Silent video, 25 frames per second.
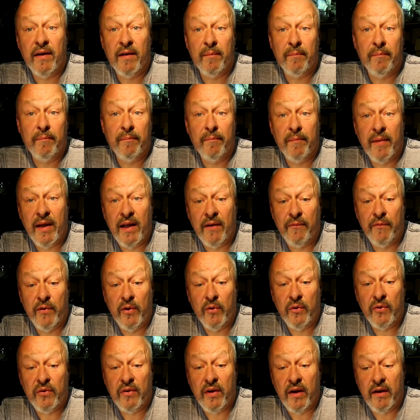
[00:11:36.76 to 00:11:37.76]
um, if
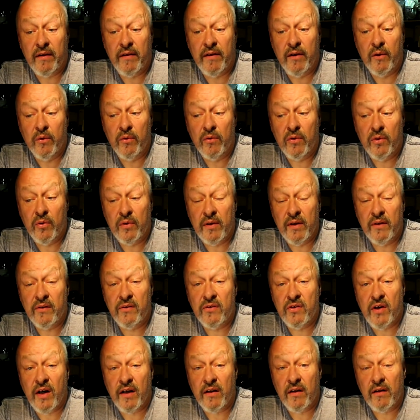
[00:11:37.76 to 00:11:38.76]
you stay tuned to this
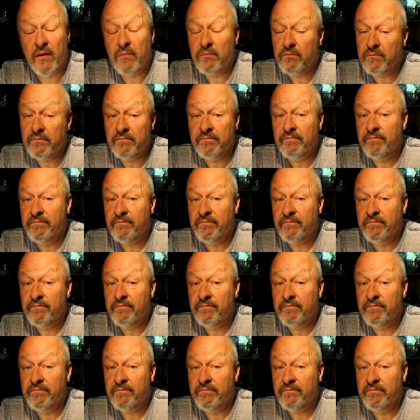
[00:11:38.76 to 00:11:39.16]
channel